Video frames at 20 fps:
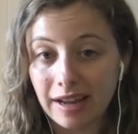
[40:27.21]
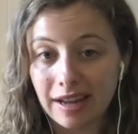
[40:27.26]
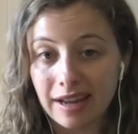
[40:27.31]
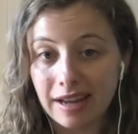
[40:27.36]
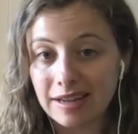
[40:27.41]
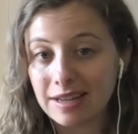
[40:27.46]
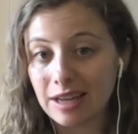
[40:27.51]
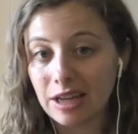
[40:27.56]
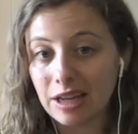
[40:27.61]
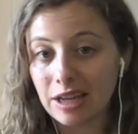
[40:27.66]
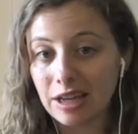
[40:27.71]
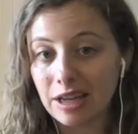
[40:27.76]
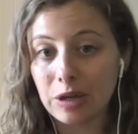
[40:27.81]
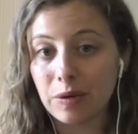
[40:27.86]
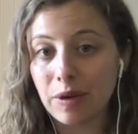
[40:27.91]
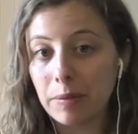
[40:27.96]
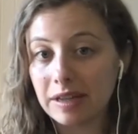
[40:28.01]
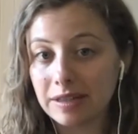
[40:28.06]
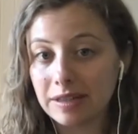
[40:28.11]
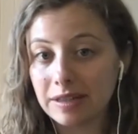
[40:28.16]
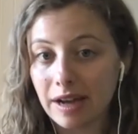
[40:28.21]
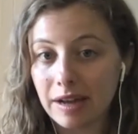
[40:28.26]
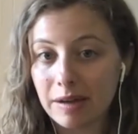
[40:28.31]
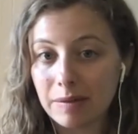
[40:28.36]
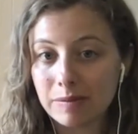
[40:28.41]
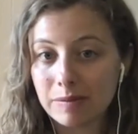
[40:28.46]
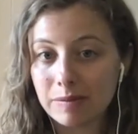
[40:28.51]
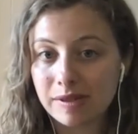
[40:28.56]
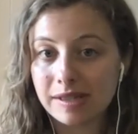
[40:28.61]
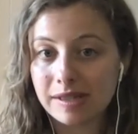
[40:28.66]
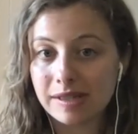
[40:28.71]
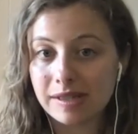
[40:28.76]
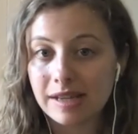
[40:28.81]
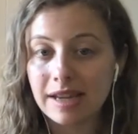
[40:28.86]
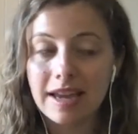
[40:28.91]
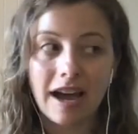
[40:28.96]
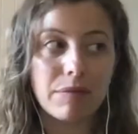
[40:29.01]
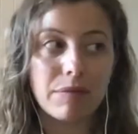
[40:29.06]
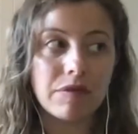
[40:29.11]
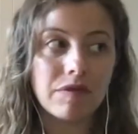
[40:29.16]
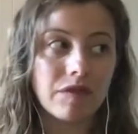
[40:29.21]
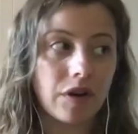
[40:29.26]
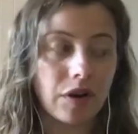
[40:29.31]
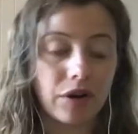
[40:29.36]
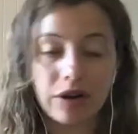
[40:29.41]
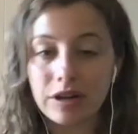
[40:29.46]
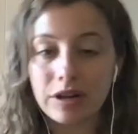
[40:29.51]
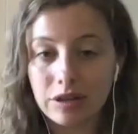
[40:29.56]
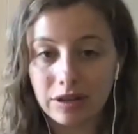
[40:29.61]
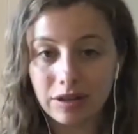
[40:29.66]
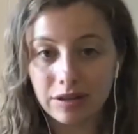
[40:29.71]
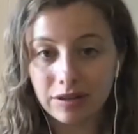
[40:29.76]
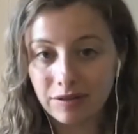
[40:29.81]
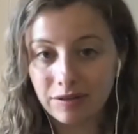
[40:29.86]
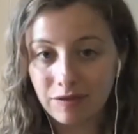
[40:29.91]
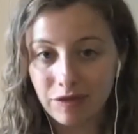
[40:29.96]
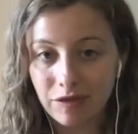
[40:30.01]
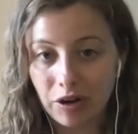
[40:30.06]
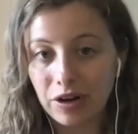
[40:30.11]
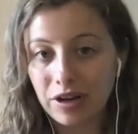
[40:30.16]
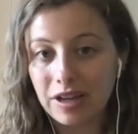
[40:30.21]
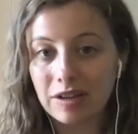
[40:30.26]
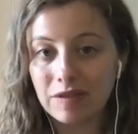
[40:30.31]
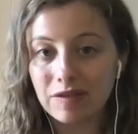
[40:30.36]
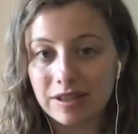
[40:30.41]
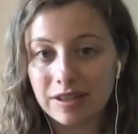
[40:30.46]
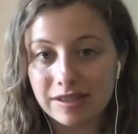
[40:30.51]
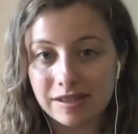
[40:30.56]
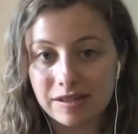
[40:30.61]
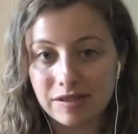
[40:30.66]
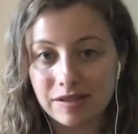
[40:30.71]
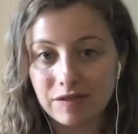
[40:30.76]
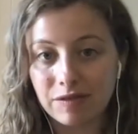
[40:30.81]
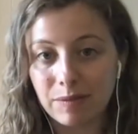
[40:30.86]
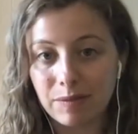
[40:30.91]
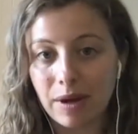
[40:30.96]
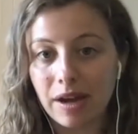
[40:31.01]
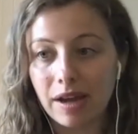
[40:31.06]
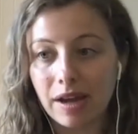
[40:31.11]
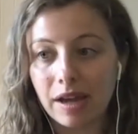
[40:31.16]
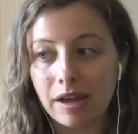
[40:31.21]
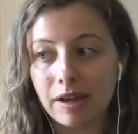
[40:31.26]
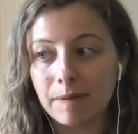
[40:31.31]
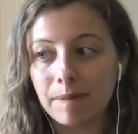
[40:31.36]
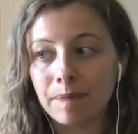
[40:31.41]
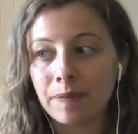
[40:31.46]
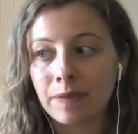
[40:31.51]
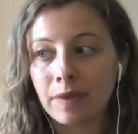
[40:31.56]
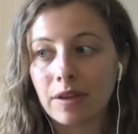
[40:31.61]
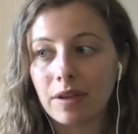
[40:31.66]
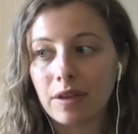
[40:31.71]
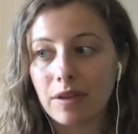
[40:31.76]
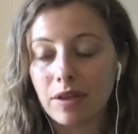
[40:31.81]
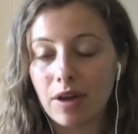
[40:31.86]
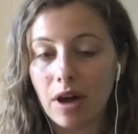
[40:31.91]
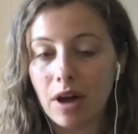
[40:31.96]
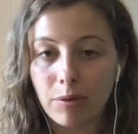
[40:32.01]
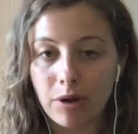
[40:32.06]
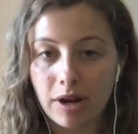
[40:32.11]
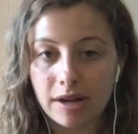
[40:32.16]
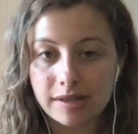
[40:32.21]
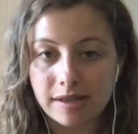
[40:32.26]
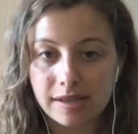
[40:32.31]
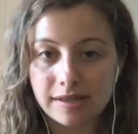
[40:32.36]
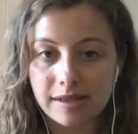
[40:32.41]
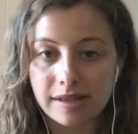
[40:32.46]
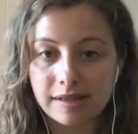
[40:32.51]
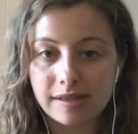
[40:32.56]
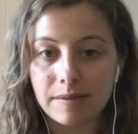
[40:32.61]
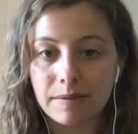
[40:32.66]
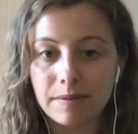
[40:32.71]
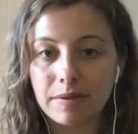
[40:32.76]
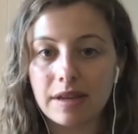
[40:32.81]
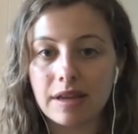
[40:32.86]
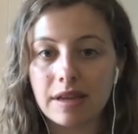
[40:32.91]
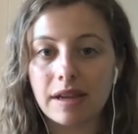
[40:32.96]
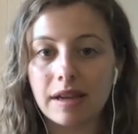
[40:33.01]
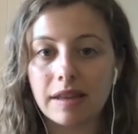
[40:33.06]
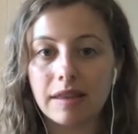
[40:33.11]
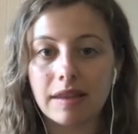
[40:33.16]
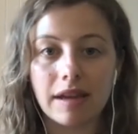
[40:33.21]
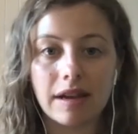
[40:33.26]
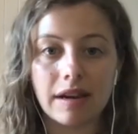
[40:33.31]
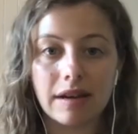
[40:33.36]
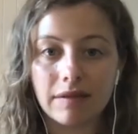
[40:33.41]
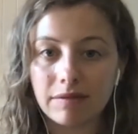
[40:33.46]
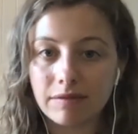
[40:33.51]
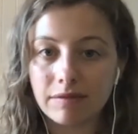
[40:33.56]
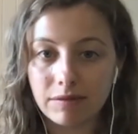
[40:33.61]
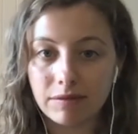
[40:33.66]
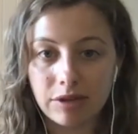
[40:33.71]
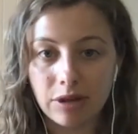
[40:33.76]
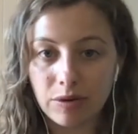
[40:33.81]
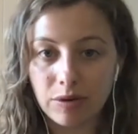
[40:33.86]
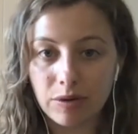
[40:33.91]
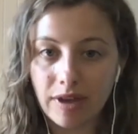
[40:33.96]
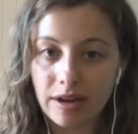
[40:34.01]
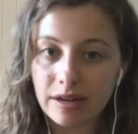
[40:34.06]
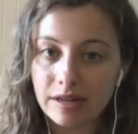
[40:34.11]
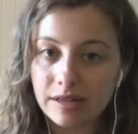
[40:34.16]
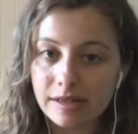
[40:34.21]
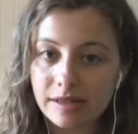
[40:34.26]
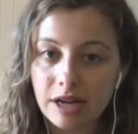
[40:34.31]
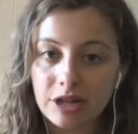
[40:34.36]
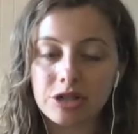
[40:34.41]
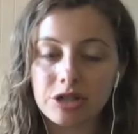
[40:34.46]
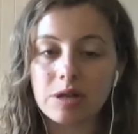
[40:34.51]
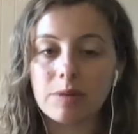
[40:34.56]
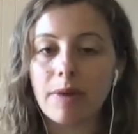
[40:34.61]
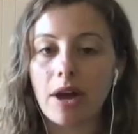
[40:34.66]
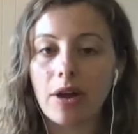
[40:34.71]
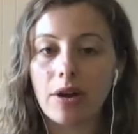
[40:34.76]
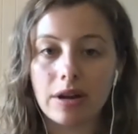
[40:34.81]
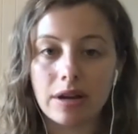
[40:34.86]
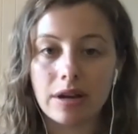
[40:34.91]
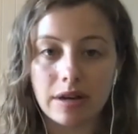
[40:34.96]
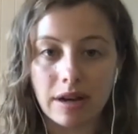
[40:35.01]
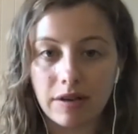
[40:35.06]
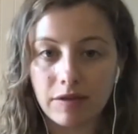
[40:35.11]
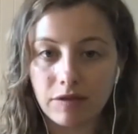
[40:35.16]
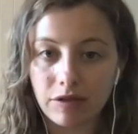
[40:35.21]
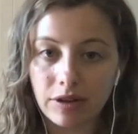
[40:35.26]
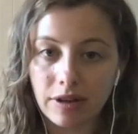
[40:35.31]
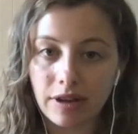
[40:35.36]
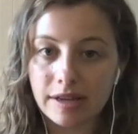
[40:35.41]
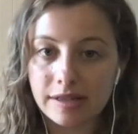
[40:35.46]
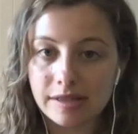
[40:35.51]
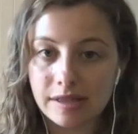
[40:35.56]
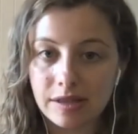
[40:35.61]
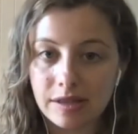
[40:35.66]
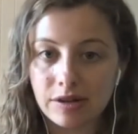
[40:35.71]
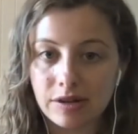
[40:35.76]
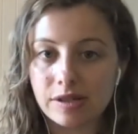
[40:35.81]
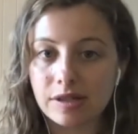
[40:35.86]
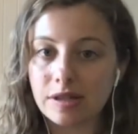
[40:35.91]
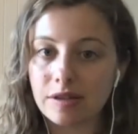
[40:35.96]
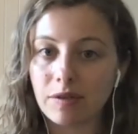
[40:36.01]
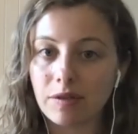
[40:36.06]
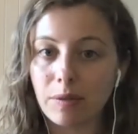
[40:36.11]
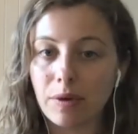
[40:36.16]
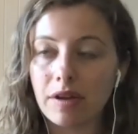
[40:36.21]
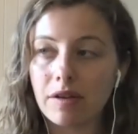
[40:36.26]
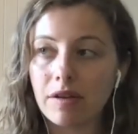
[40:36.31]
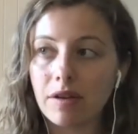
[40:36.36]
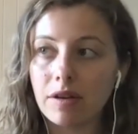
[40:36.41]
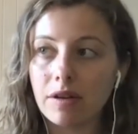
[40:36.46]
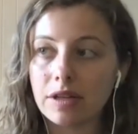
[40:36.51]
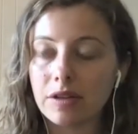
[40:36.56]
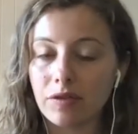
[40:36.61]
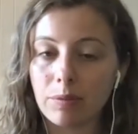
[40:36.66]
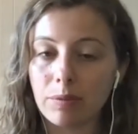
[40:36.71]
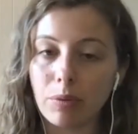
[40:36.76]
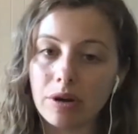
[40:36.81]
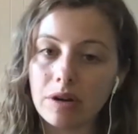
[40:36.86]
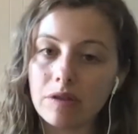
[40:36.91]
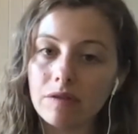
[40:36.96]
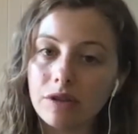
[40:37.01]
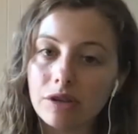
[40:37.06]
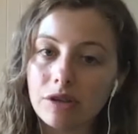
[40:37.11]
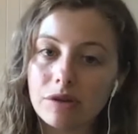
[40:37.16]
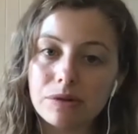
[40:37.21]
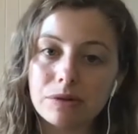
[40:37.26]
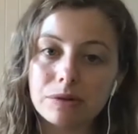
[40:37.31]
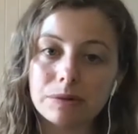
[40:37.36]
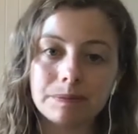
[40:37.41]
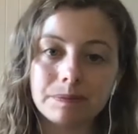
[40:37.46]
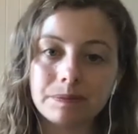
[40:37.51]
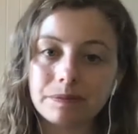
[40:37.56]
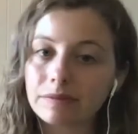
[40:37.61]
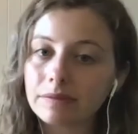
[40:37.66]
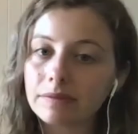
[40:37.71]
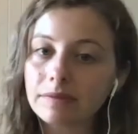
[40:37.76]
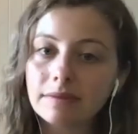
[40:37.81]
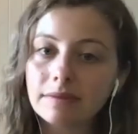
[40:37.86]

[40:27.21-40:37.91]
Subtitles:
I can't tell you how many times I've been very, very convinced of my thought process on something, and then we've had a discussion about it, and I've realized that there's a different point of view.